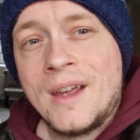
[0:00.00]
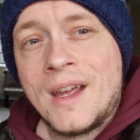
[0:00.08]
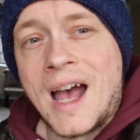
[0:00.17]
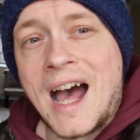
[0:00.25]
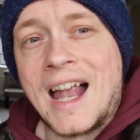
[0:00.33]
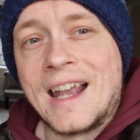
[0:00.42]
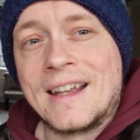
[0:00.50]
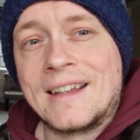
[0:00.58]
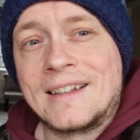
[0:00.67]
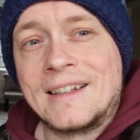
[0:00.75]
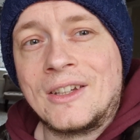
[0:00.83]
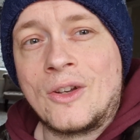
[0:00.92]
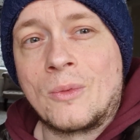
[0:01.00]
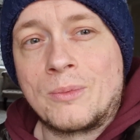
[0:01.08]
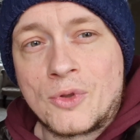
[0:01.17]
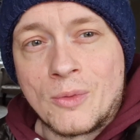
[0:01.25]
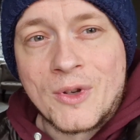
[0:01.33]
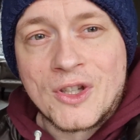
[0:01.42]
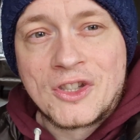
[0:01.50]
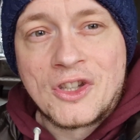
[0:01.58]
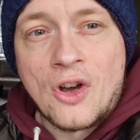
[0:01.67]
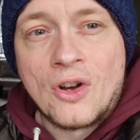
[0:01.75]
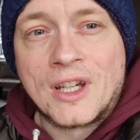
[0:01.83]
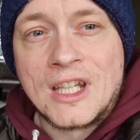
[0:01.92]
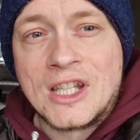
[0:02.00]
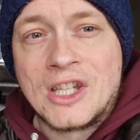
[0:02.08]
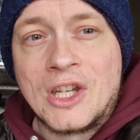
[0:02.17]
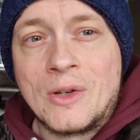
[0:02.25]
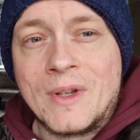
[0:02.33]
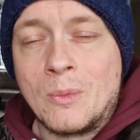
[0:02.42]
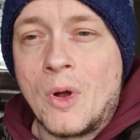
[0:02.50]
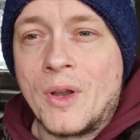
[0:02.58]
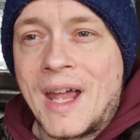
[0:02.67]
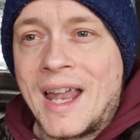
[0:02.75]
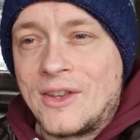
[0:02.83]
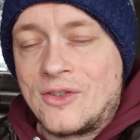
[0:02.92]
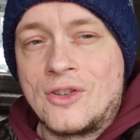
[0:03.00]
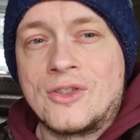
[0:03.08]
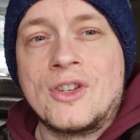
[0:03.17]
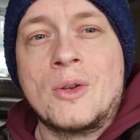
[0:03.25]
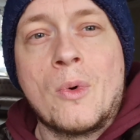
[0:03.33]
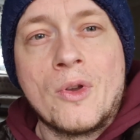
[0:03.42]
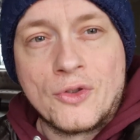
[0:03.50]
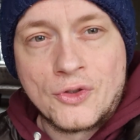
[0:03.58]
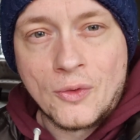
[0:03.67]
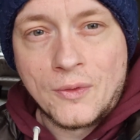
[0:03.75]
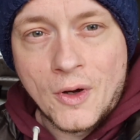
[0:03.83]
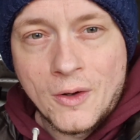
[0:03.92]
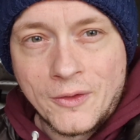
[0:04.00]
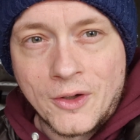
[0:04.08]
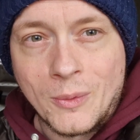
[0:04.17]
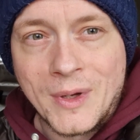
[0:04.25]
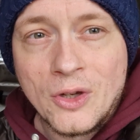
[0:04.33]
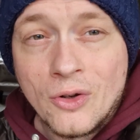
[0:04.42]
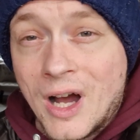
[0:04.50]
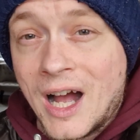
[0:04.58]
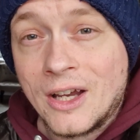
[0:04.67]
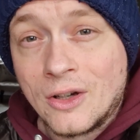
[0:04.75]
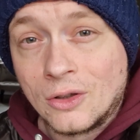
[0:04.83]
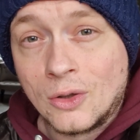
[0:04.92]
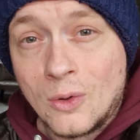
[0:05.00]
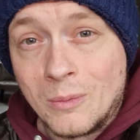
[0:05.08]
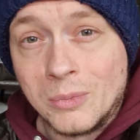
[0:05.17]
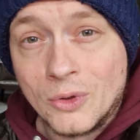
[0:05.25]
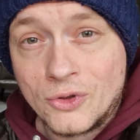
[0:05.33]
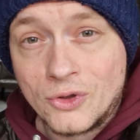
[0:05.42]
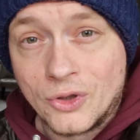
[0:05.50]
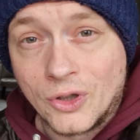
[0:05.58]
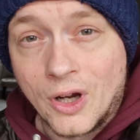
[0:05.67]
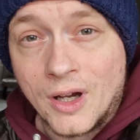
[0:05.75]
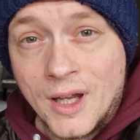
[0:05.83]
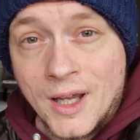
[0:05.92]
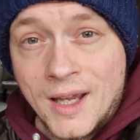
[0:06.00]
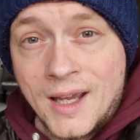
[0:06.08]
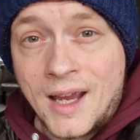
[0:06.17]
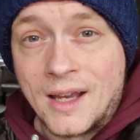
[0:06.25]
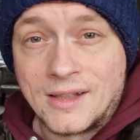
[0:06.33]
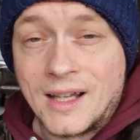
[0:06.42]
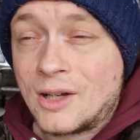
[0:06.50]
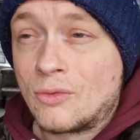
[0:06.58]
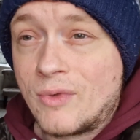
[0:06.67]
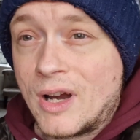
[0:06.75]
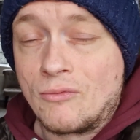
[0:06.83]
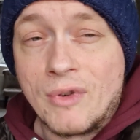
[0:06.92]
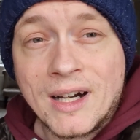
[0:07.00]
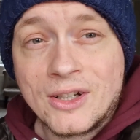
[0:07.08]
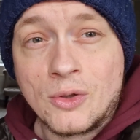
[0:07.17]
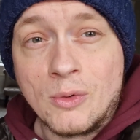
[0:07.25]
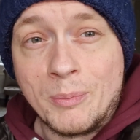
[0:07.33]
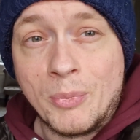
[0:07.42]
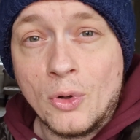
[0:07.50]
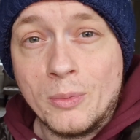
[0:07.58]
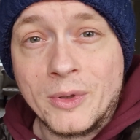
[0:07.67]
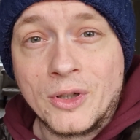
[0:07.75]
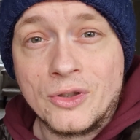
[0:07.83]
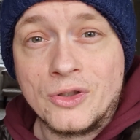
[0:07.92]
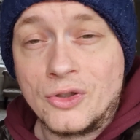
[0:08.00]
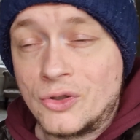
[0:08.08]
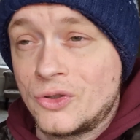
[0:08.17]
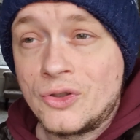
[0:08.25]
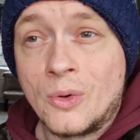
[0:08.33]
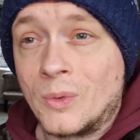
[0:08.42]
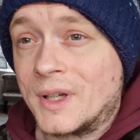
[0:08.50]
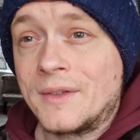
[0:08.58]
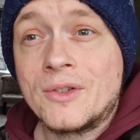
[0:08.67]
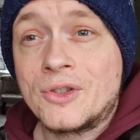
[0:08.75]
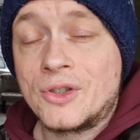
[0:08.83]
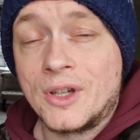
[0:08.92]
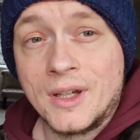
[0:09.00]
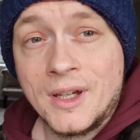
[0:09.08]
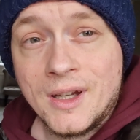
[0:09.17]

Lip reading: and, you know, someone's talking to you and they want answers and they want stuff off you, when you're high or low on blood sugar, it's like a red rag to a bull because you just don't give a shit.